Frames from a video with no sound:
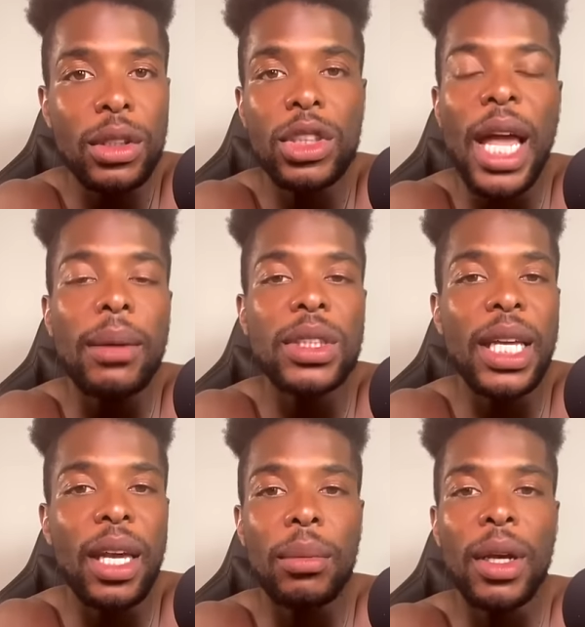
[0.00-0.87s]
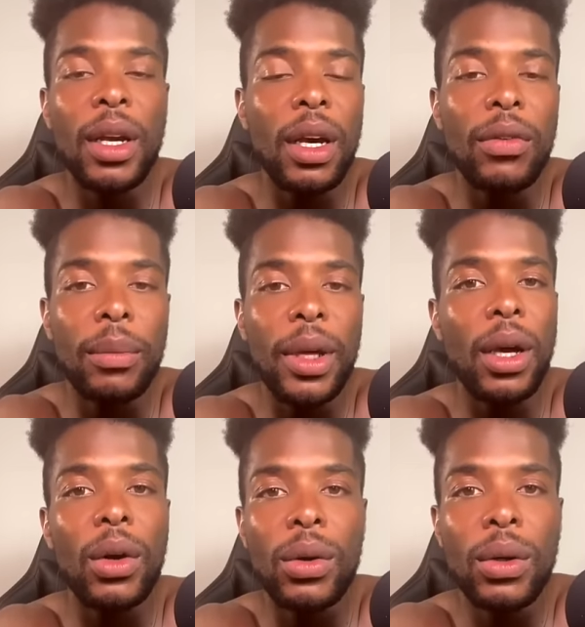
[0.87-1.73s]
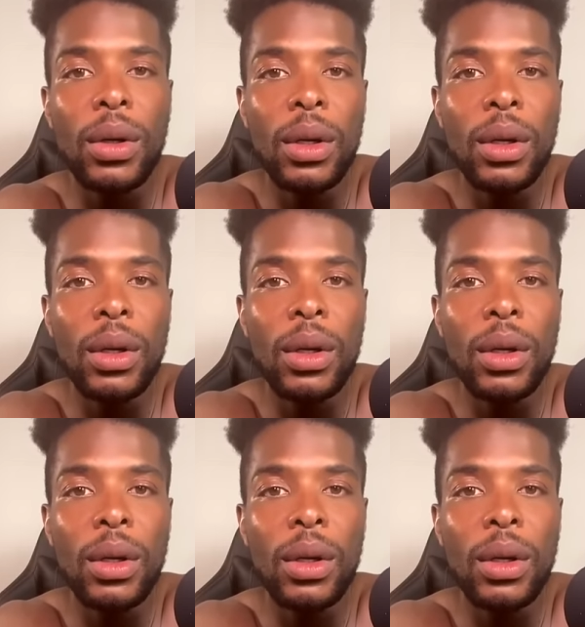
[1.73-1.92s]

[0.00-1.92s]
Stop scamming the government, ho.